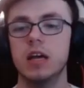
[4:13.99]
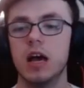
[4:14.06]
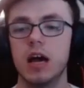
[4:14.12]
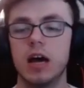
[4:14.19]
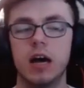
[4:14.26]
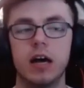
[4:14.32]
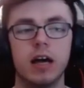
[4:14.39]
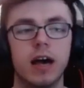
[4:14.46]

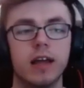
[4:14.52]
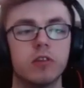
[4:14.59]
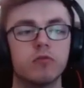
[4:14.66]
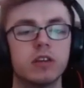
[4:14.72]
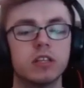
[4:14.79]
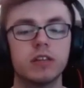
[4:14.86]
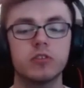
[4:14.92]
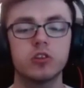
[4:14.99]
And the
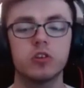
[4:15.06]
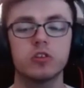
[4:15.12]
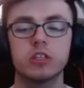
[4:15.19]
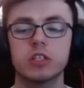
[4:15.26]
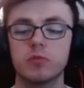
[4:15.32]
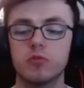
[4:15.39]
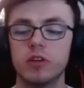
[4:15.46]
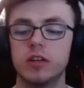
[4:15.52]
reason I've chosen
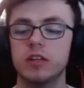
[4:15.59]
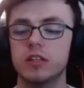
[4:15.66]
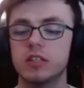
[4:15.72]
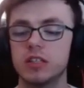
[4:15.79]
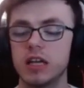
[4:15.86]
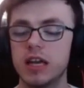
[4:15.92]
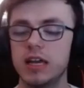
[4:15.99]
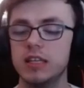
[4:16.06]
Spriggans
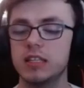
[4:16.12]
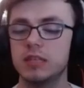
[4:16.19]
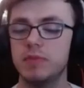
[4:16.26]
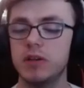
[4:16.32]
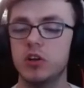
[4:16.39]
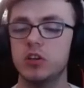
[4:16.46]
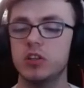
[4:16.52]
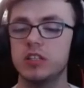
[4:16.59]
is
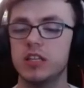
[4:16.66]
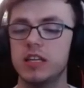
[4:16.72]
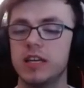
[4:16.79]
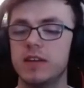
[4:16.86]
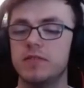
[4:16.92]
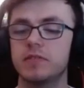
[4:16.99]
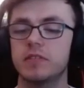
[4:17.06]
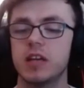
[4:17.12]
because it
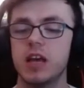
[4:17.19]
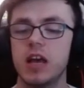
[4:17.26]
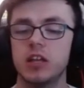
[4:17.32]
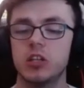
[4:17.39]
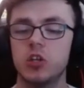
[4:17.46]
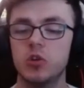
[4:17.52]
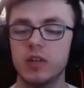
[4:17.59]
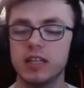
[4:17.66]
gives
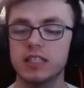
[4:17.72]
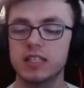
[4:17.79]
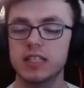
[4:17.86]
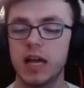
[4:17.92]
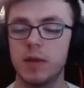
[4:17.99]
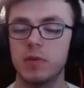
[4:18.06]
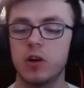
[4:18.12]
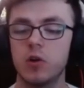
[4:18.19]
2-line
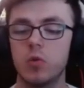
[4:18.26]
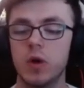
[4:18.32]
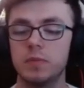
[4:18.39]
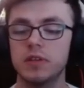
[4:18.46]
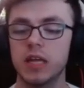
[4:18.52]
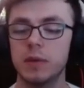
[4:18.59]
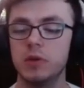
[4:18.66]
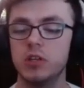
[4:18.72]
stamina, weapon
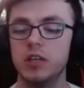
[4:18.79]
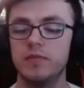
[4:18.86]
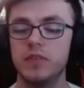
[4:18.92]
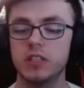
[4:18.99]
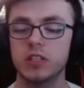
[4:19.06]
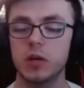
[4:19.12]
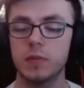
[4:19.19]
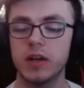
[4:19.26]
damage, and
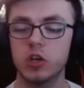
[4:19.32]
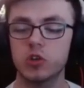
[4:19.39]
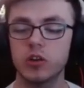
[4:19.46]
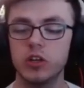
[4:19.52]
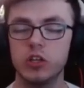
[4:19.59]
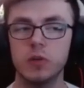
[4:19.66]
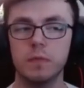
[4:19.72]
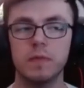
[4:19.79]
physical
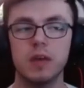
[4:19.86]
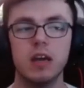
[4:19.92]
penetration.